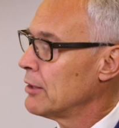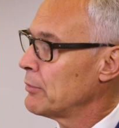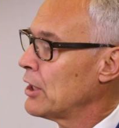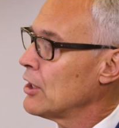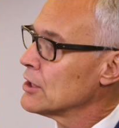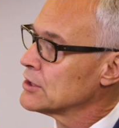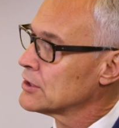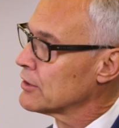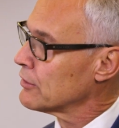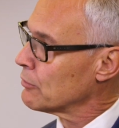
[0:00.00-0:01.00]

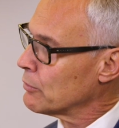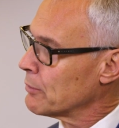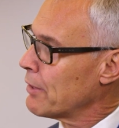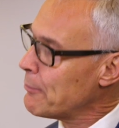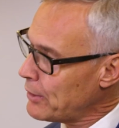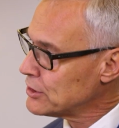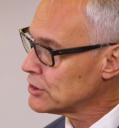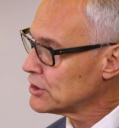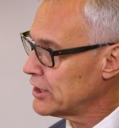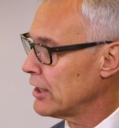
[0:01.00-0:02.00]
because what my
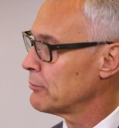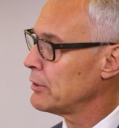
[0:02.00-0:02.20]
patients tell